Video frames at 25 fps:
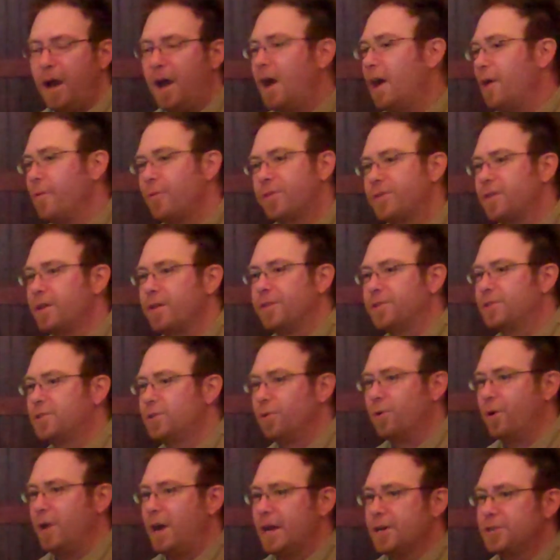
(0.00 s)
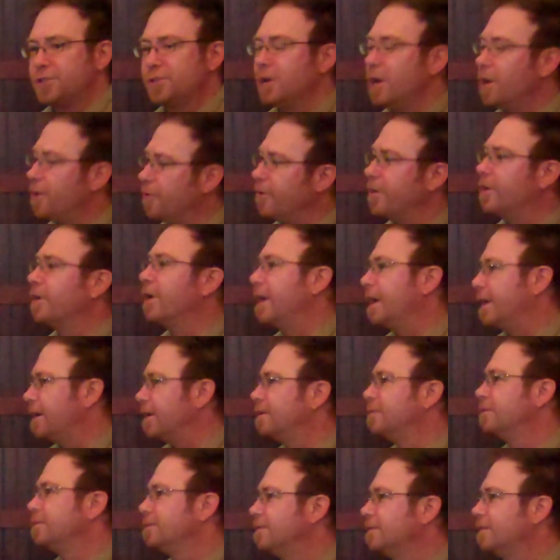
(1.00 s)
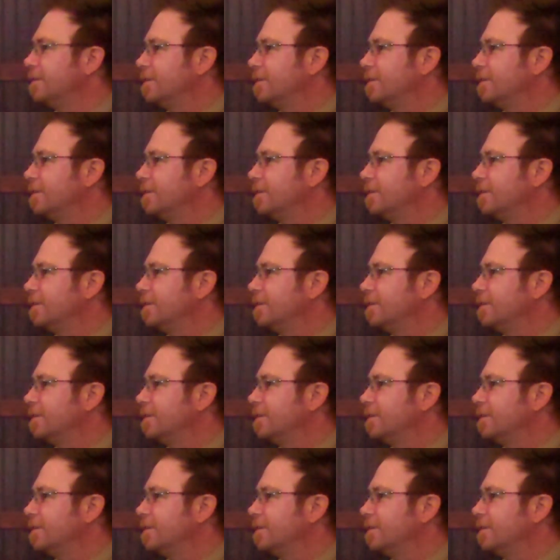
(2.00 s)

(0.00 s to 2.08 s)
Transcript: I would say the two are actually unrelated.